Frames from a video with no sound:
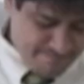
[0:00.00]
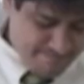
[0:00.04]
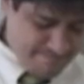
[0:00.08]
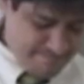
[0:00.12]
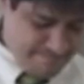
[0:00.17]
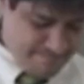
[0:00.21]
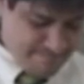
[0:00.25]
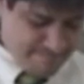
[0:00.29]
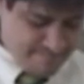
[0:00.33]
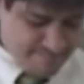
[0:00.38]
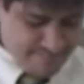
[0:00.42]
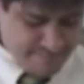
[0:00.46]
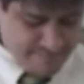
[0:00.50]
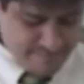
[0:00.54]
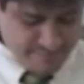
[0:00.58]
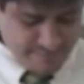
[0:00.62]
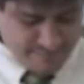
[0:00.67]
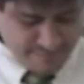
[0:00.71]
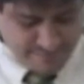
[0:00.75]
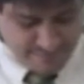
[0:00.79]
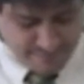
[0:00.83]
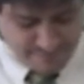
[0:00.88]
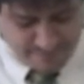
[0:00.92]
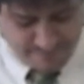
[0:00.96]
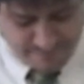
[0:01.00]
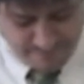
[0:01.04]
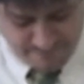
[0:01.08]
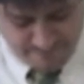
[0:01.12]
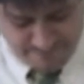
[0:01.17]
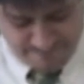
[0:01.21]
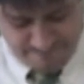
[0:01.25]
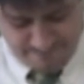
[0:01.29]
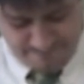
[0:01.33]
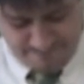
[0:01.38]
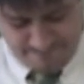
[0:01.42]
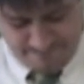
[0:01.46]

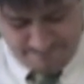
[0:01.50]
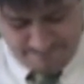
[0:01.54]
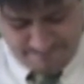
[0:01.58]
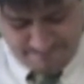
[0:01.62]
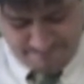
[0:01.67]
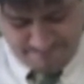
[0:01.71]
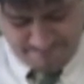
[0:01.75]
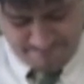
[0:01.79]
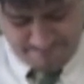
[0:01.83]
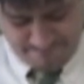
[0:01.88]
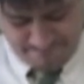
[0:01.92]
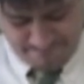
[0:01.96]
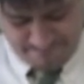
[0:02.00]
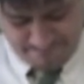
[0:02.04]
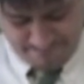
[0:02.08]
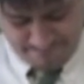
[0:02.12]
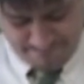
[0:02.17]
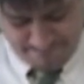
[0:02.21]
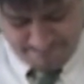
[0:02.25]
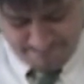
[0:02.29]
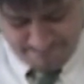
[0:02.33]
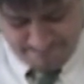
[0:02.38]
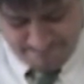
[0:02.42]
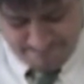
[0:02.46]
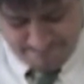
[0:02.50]
(no one is talking)